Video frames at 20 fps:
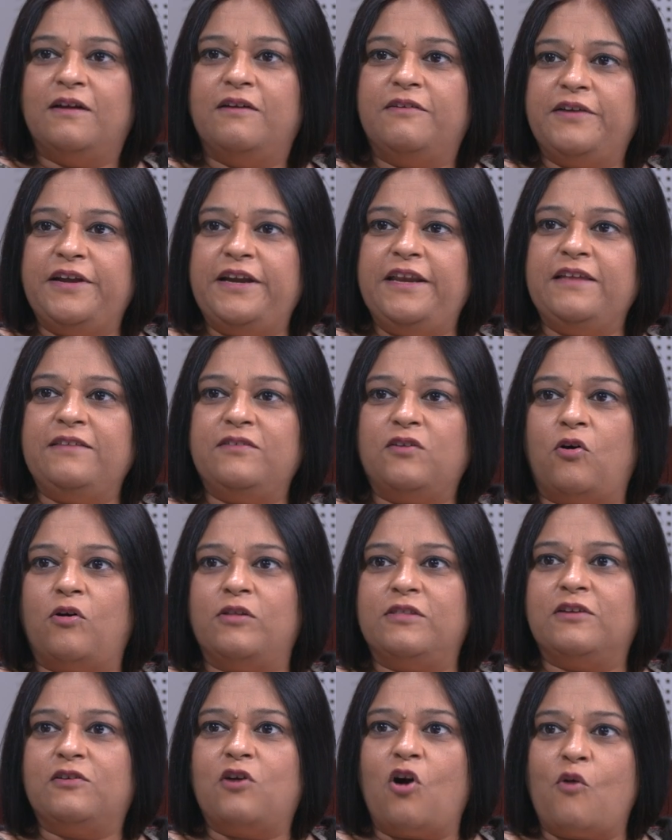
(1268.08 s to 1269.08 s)
reading
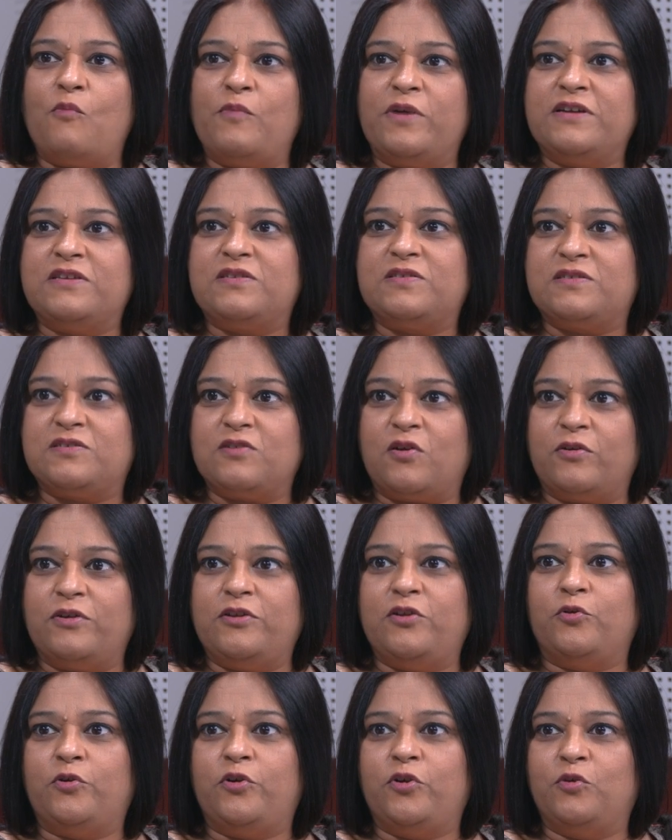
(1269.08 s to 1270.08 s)
all the comments
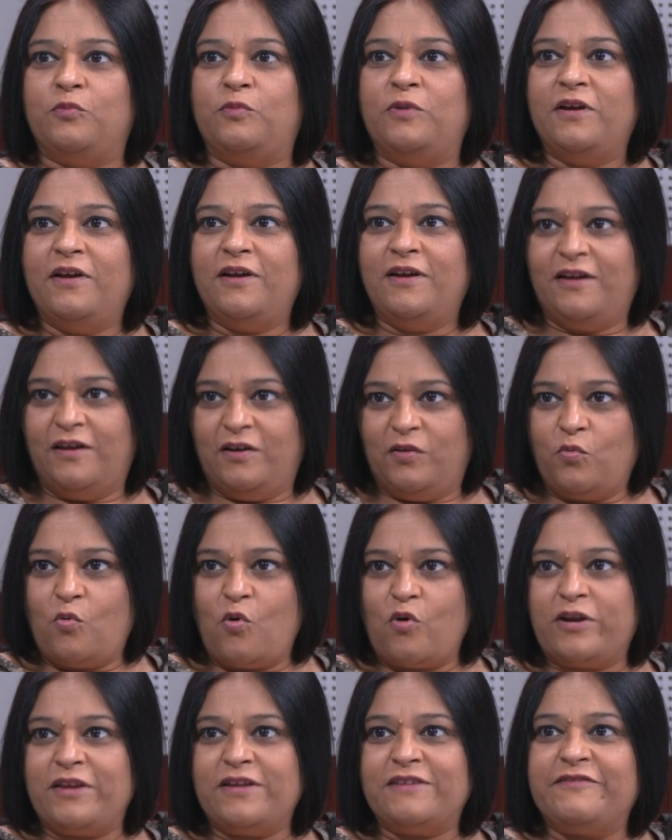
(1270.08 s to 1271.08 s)
on YouTube.
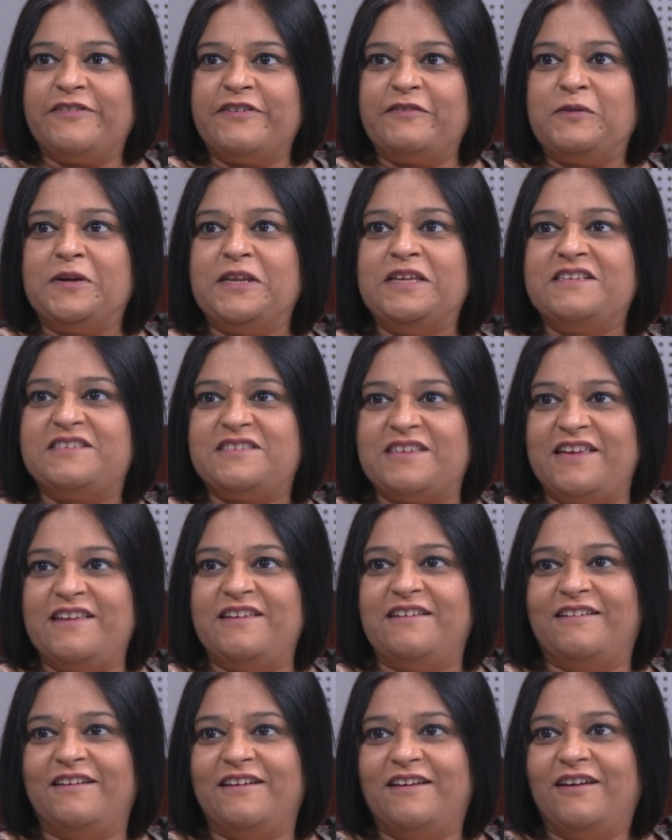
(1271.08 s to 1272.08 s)
What everybody is
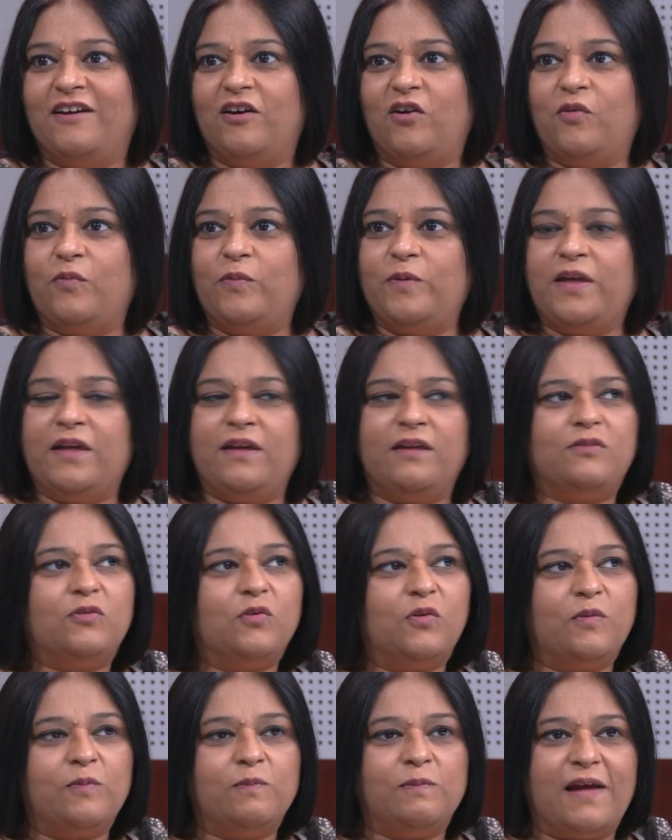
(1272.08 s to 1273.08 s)
saying. Oh, ye
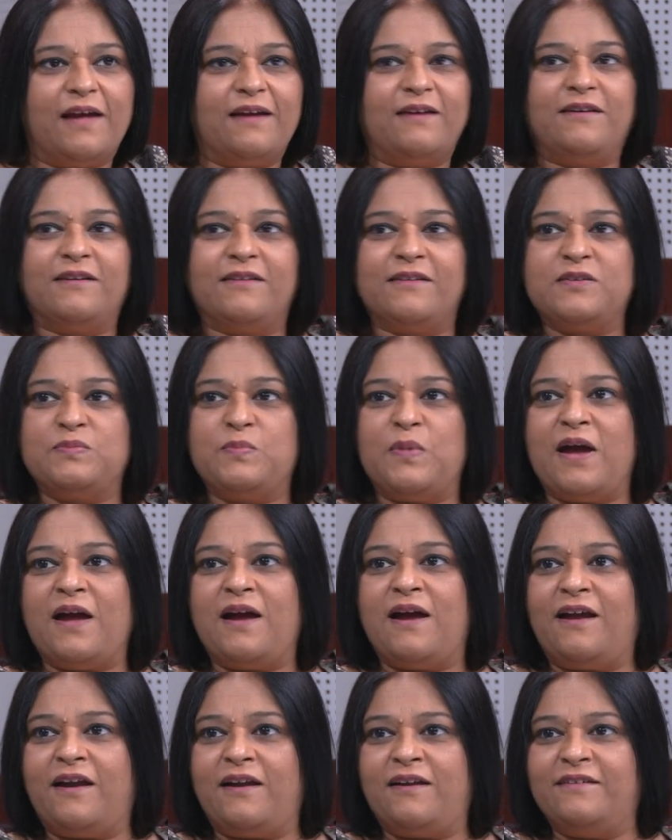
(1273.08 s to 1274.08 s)
to anchor is
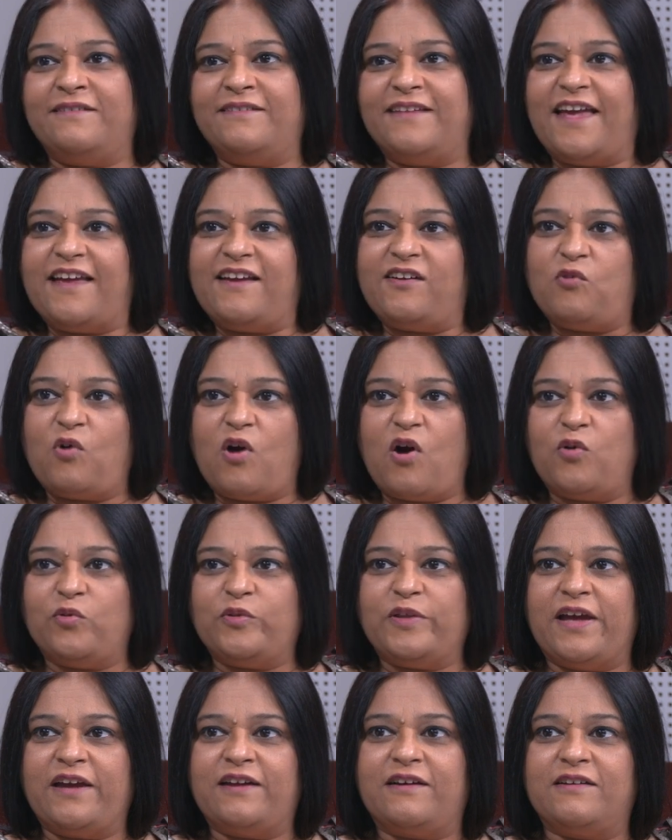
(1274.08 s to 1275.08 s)
bad. How
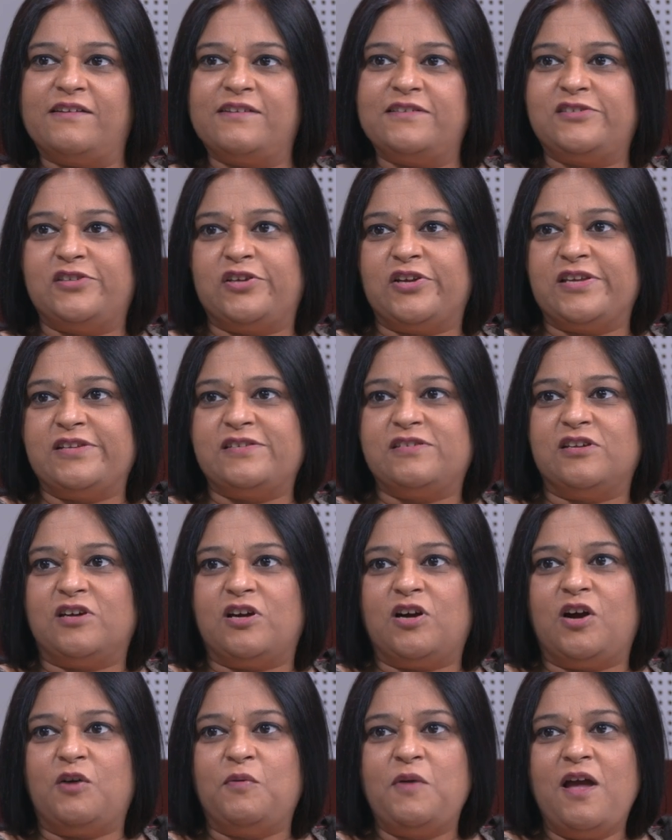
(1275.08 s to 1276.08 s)
the anchor is dressed
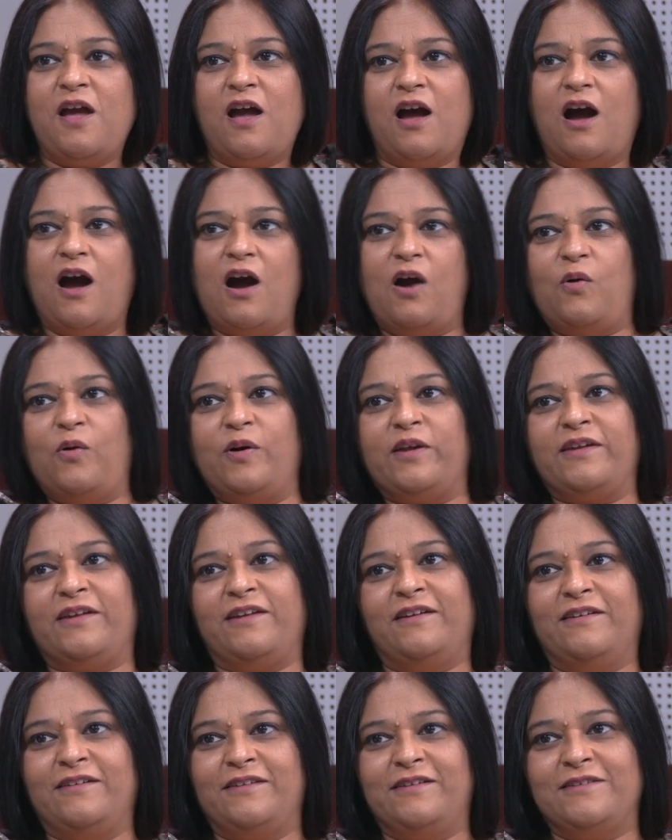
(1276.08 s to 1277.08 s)
up. How her
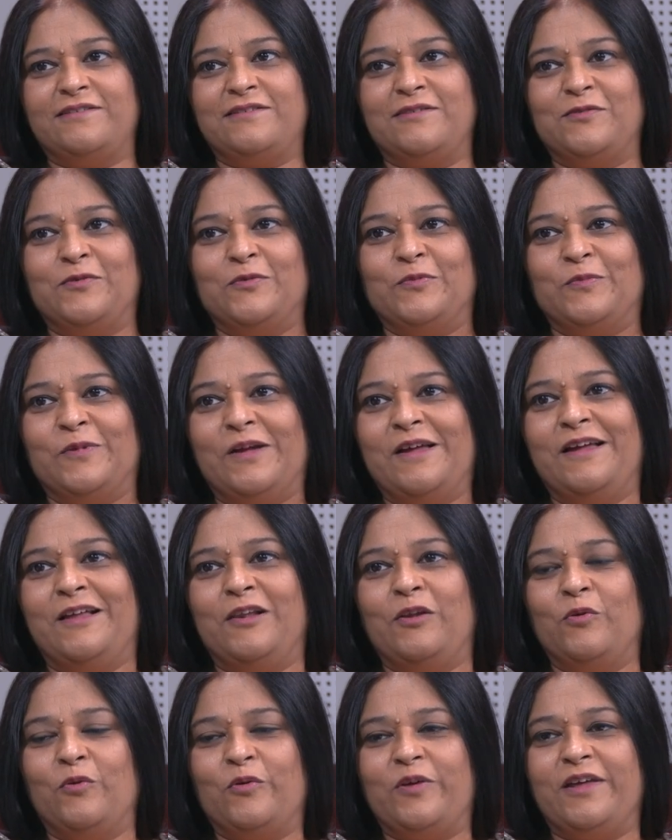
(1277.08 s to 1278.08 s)
hair is
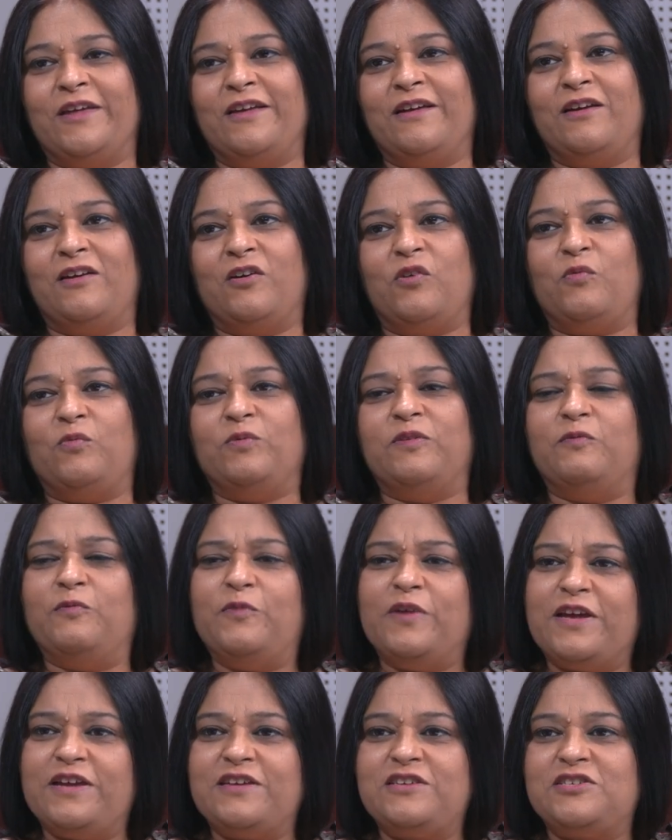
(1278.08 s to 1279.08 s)
looking. Of the
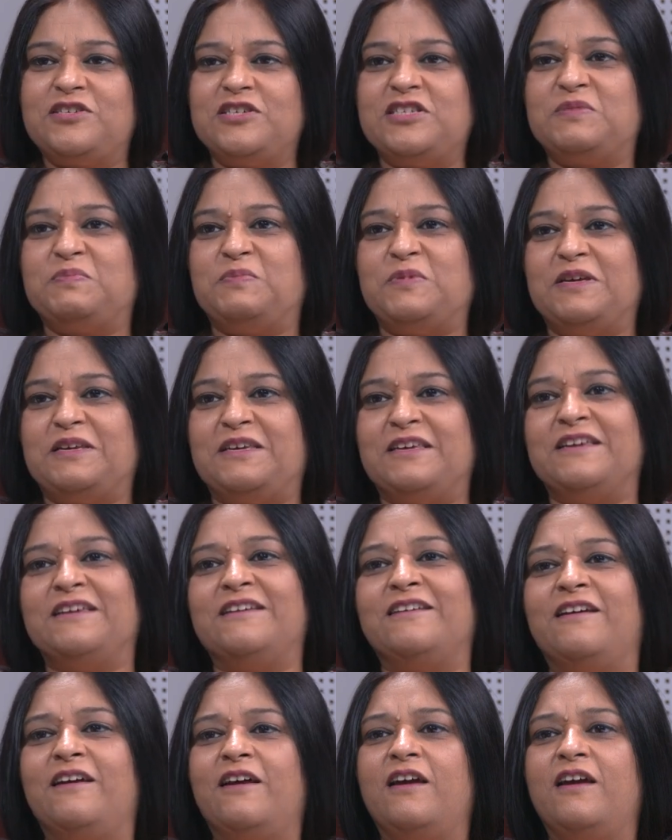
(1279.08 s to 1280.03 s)
way she's speaking.